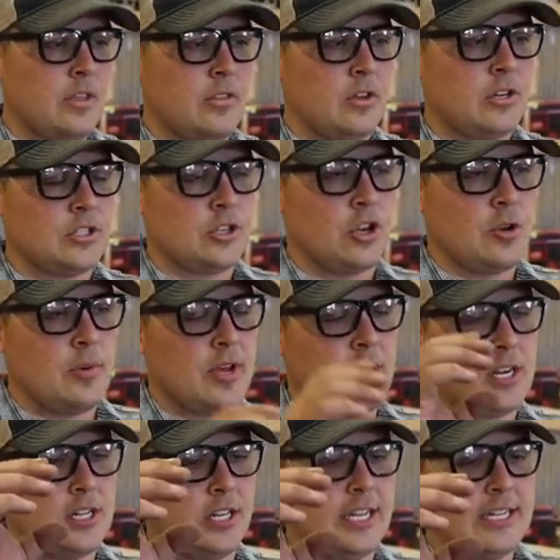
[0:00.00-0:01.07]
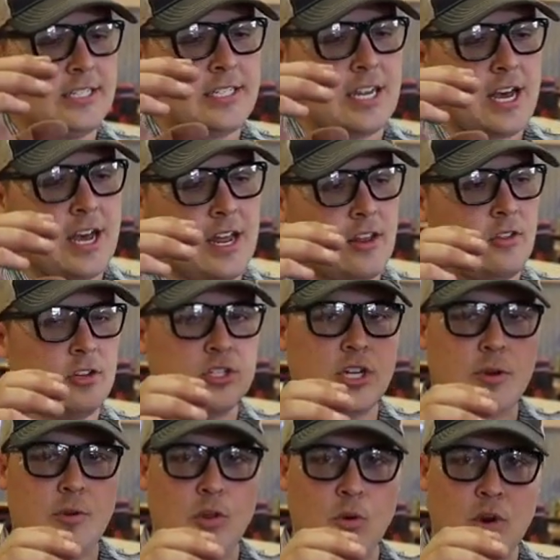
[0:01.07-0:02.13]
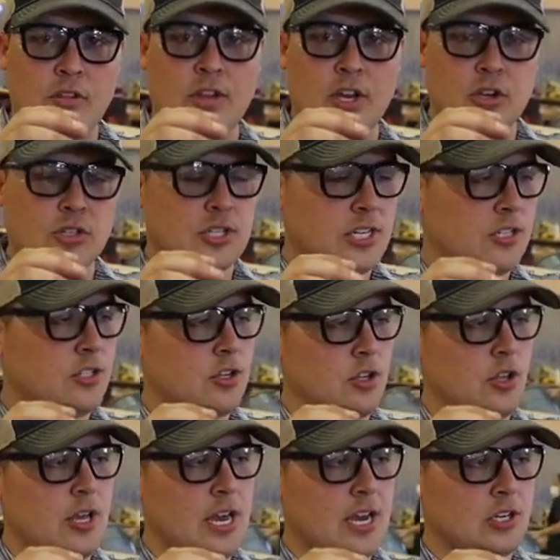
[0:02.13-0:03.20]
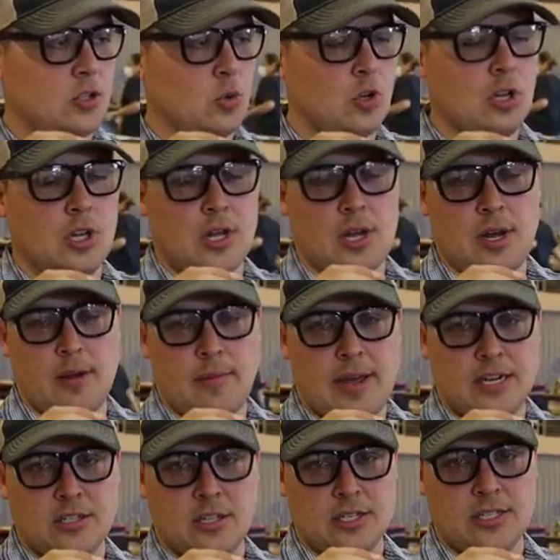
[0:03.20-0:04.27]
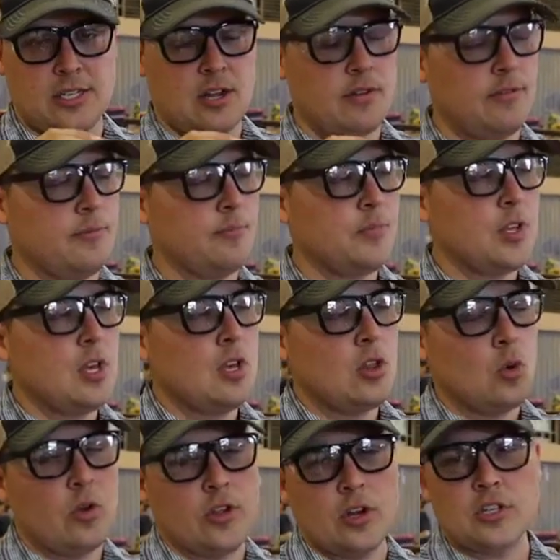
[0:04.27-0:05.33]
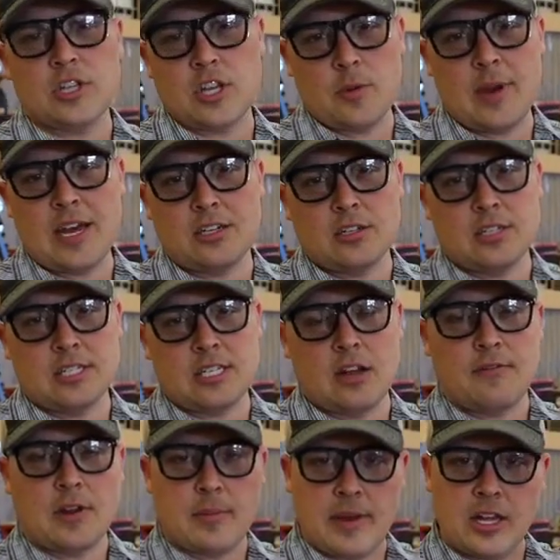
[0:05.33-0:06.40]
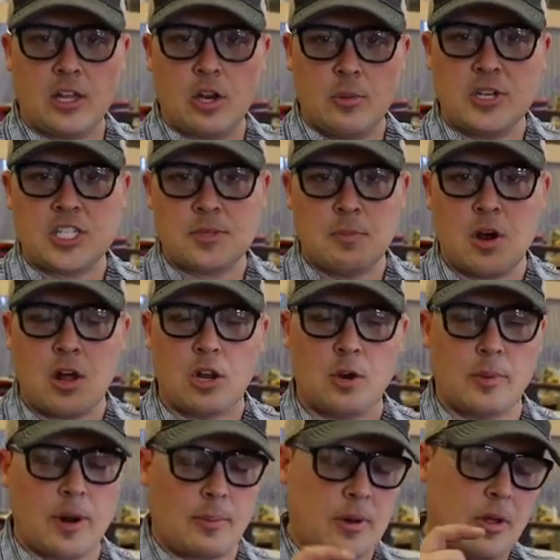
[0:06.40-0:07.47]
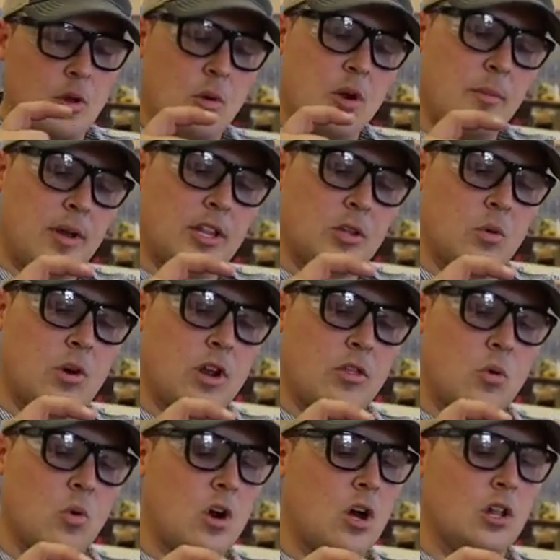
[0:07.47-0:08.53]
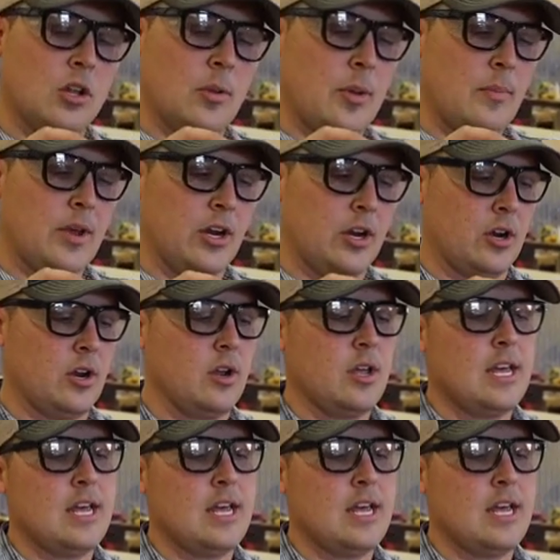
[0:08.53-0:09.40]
there's going to be a cleat side and there's going to be the one that goes into the actual uh, mantel itself. The one that goes into the mantel itself I can make a little bit smaller, but I probably want to make the one on the wall a little bit bigger.